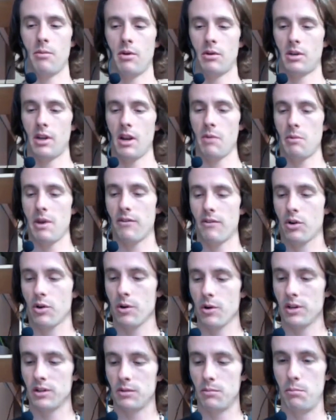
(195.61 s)
But today we have
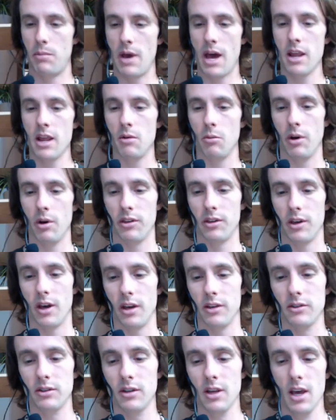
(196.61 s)
Chris Bennett with
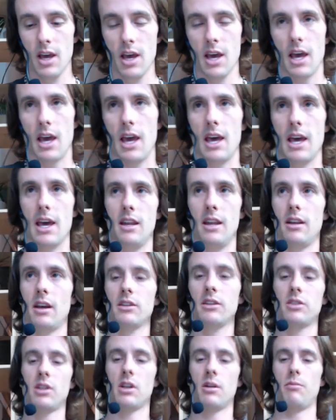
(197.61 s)
us, and I'm
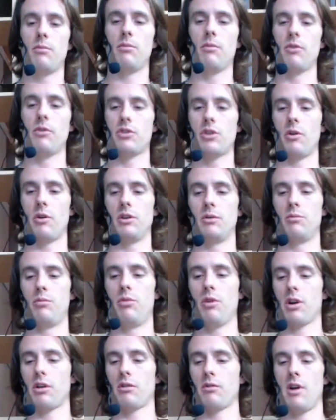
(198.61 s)
just going to show his
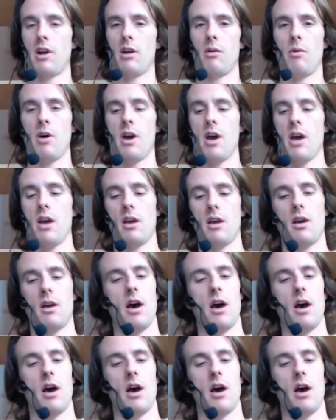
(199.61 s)
book right away.